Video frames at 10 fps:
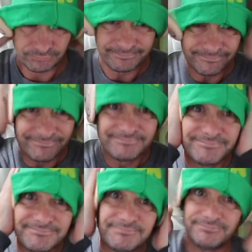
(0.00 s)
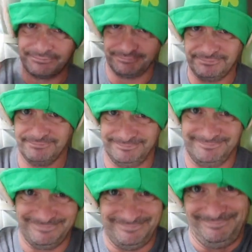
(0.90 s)
Because we're Irish citizens
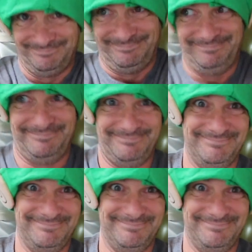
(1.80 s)
now. Mm